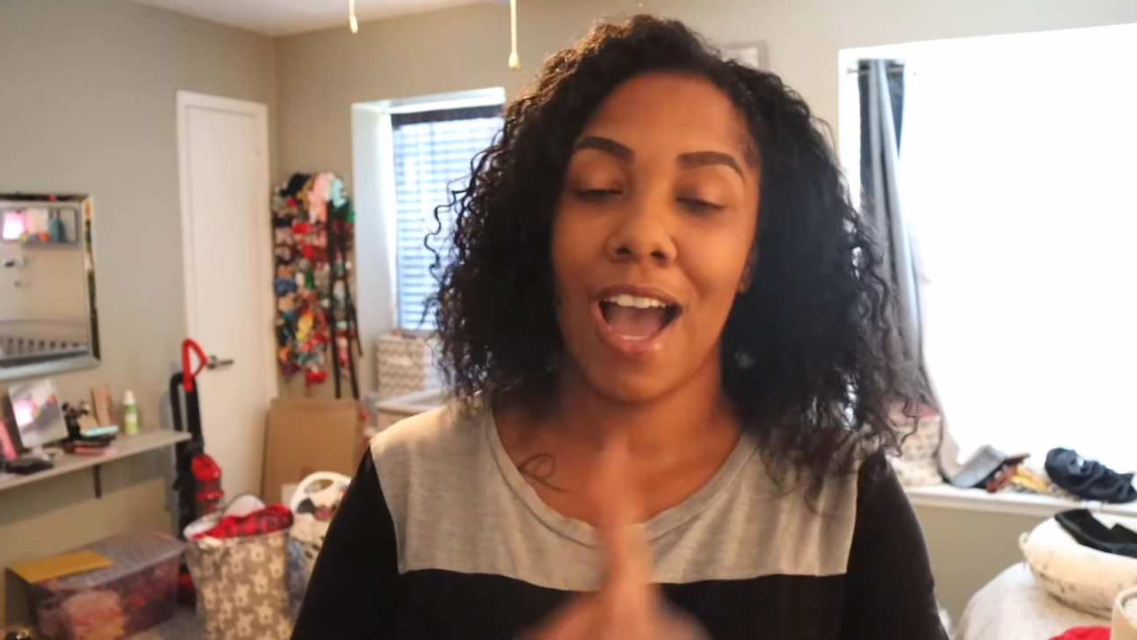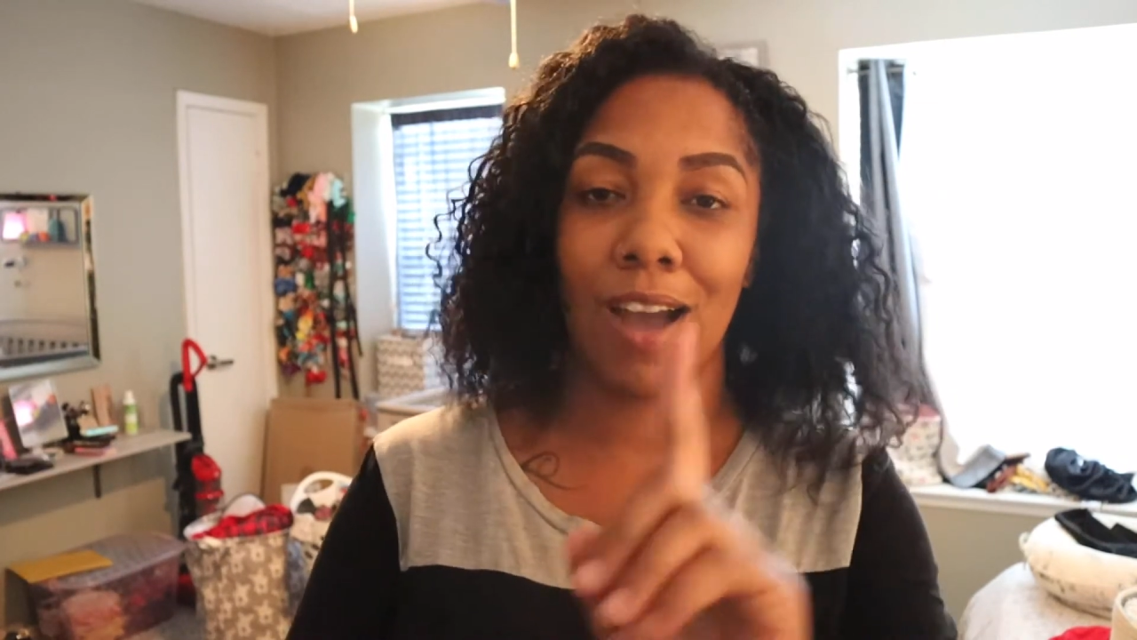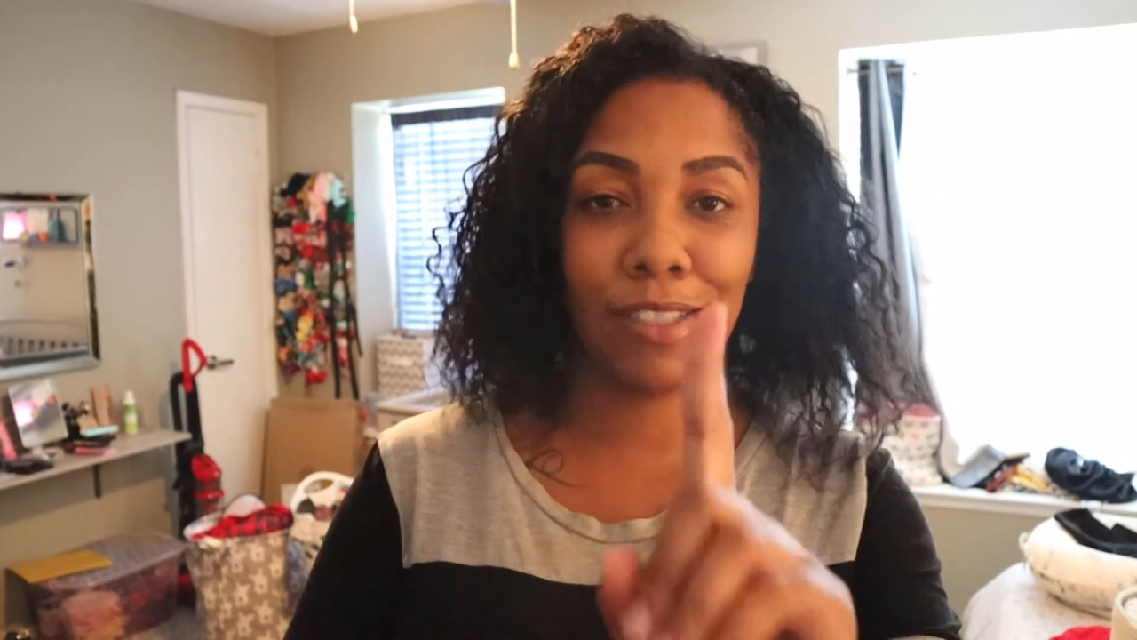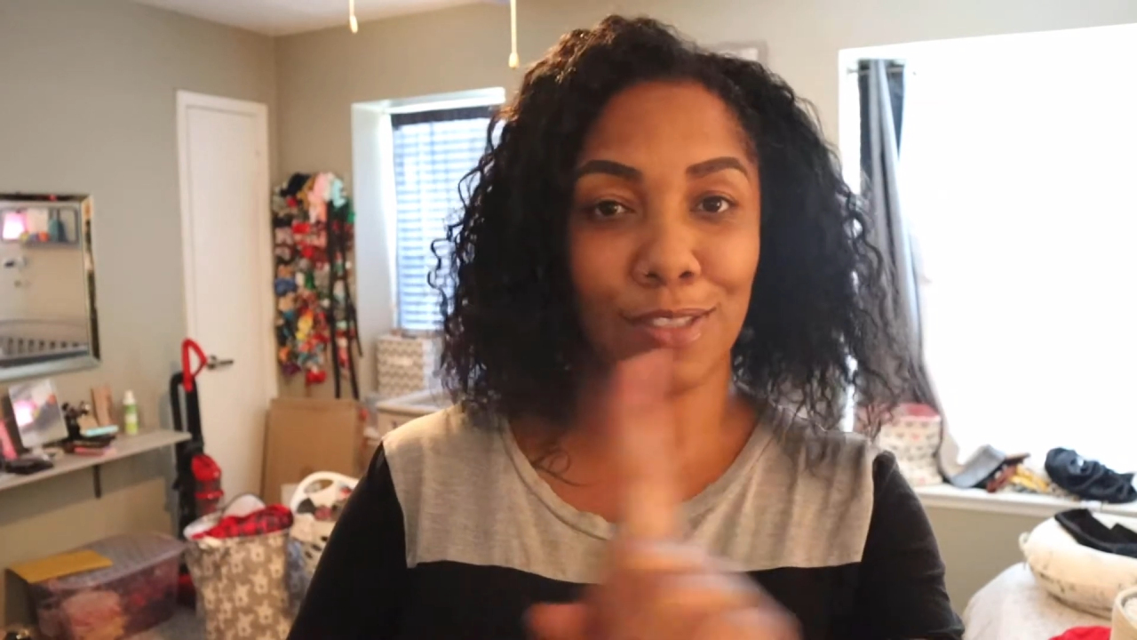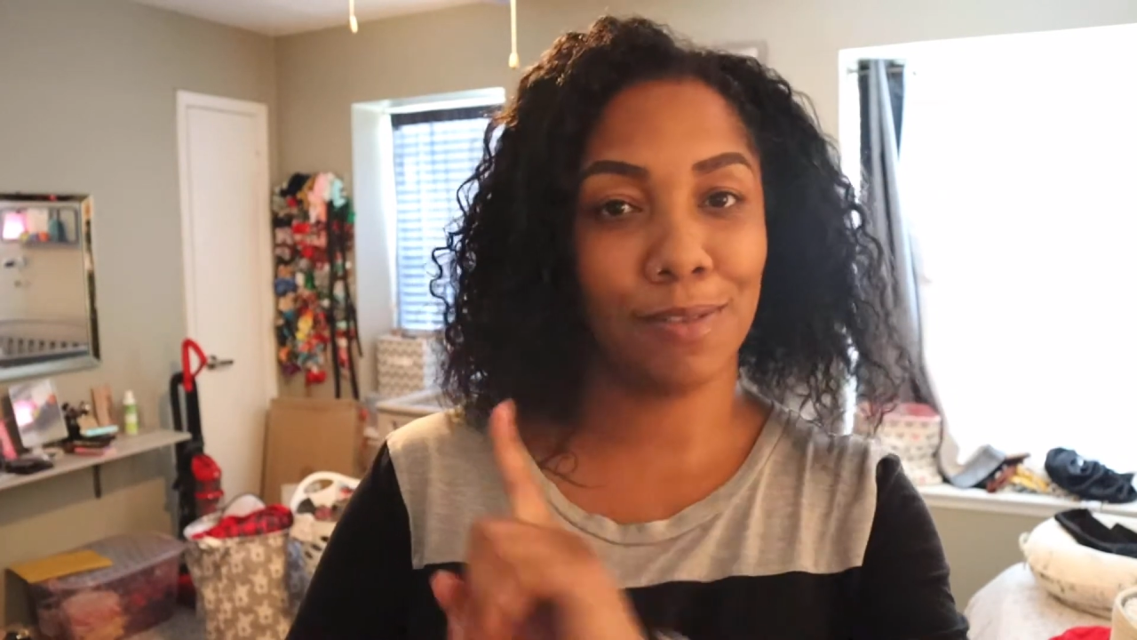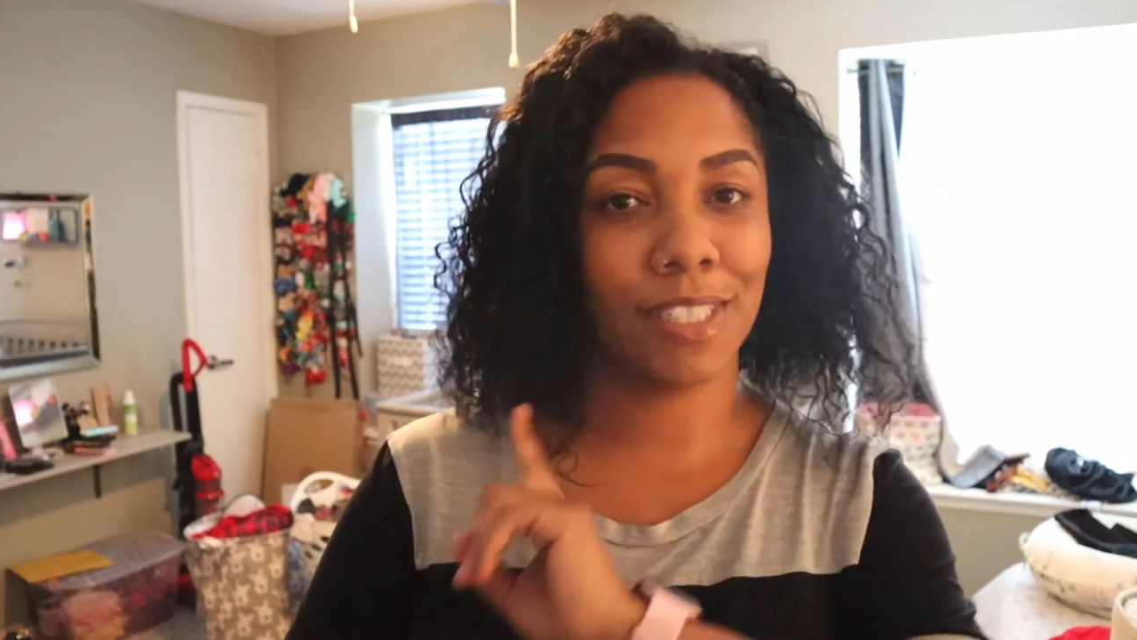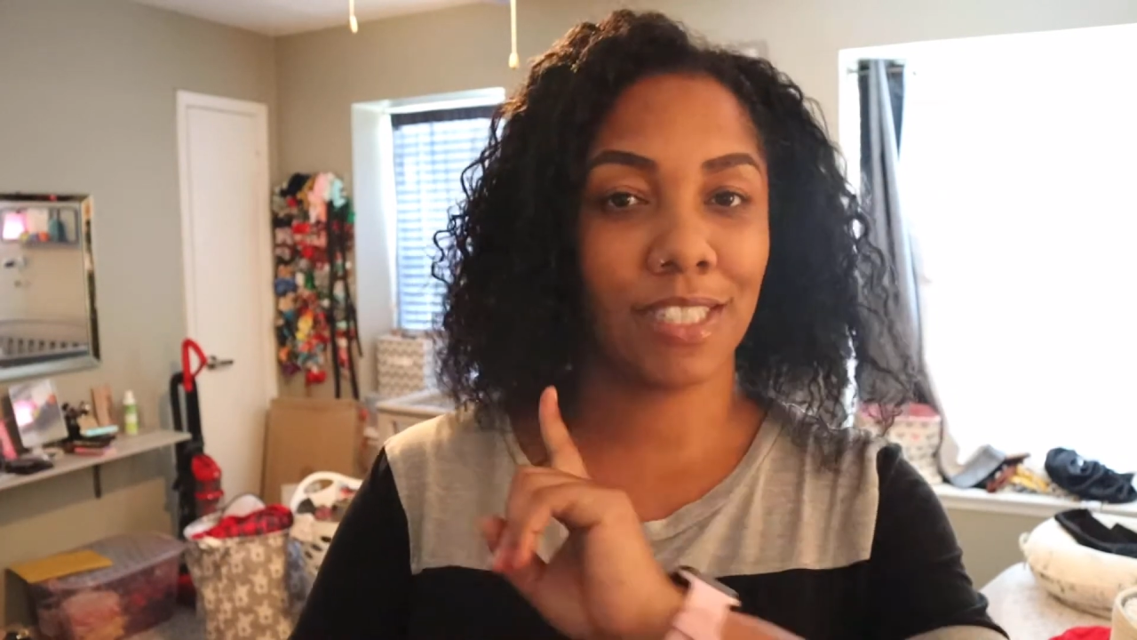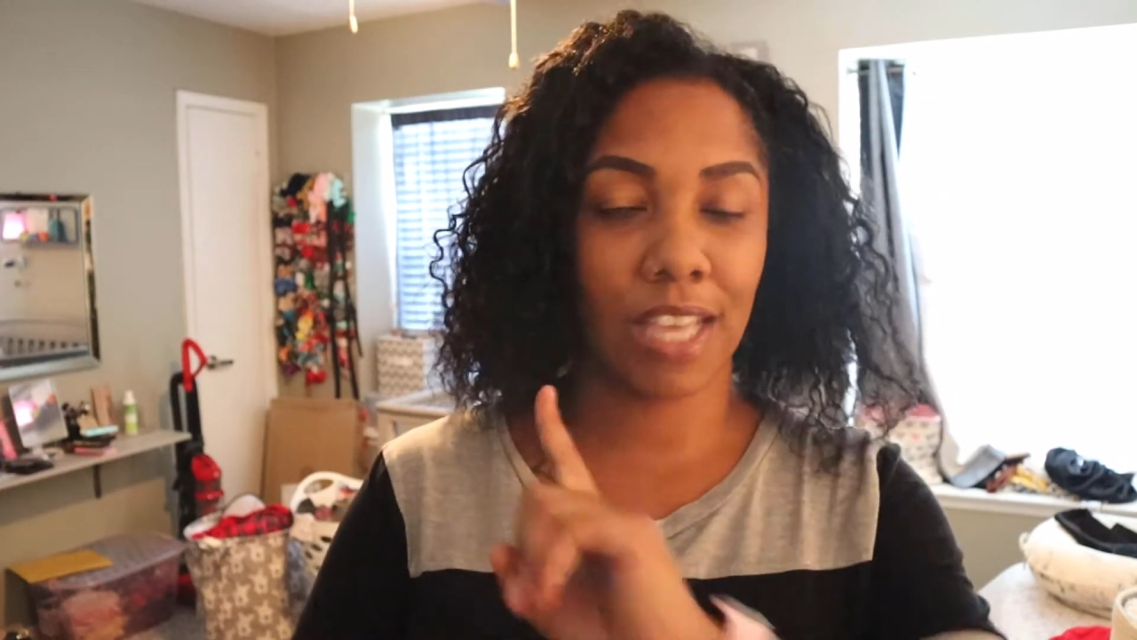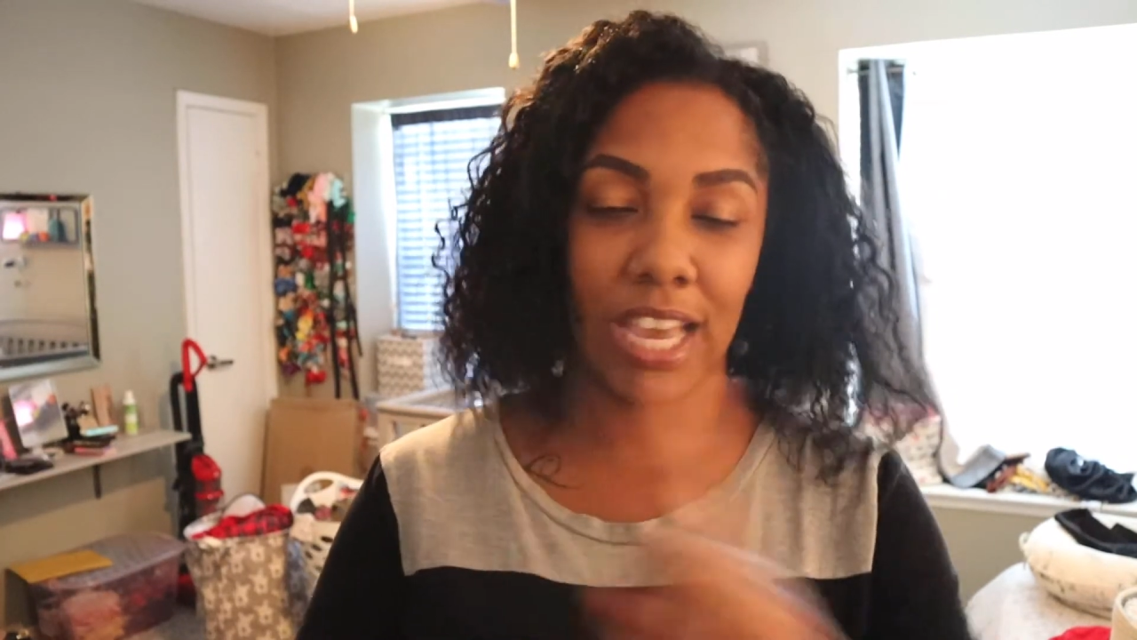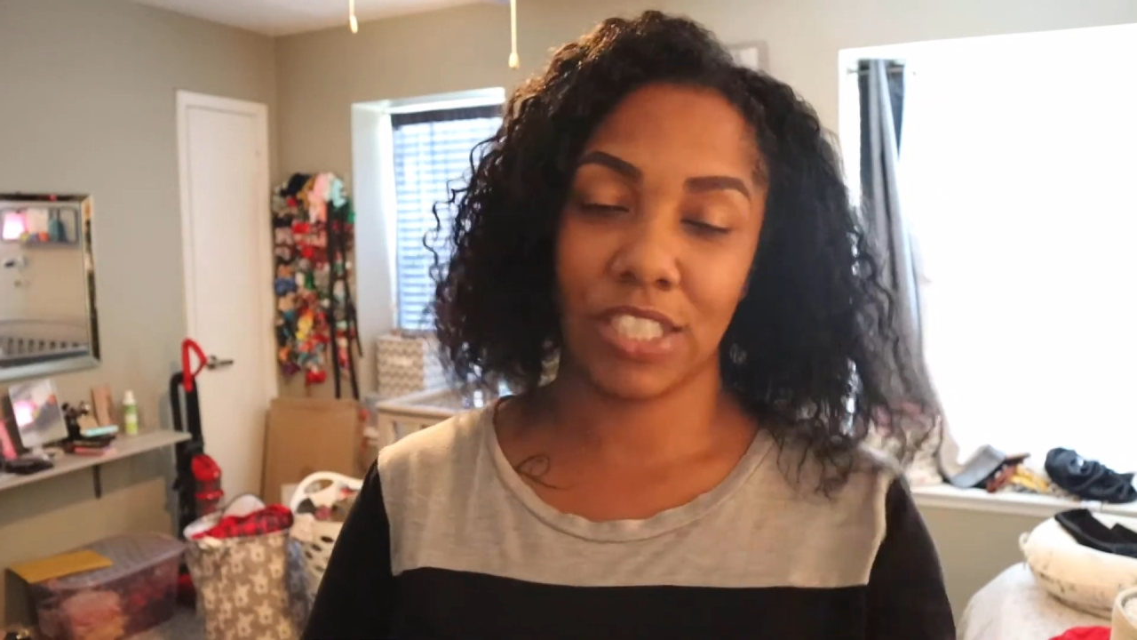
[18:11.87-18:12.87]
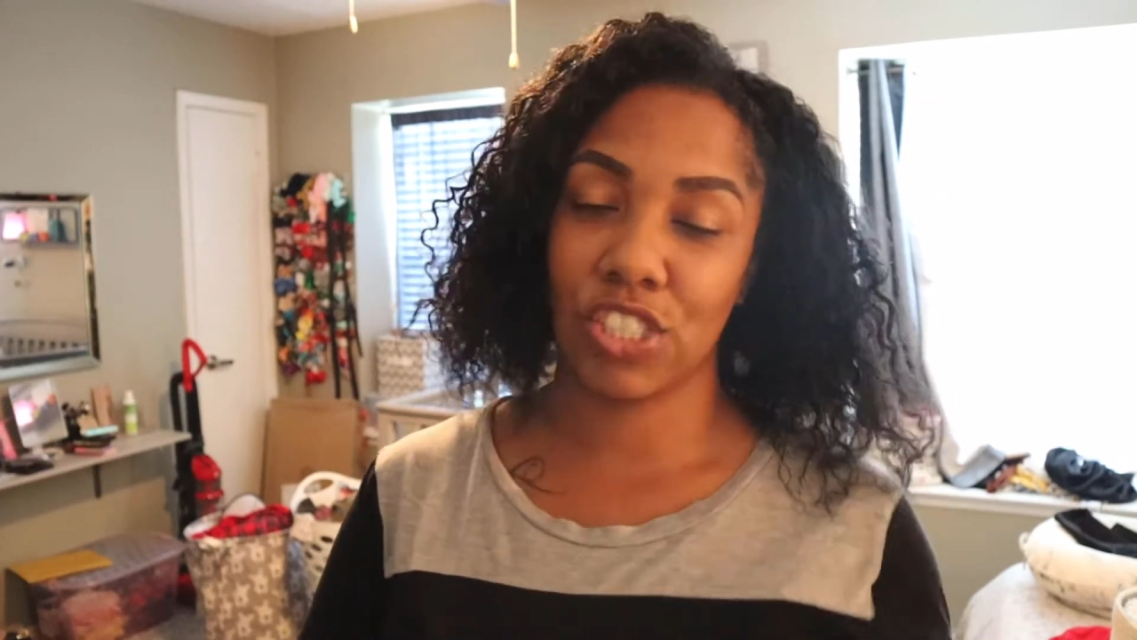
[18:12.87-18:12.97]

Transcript: I do want to say I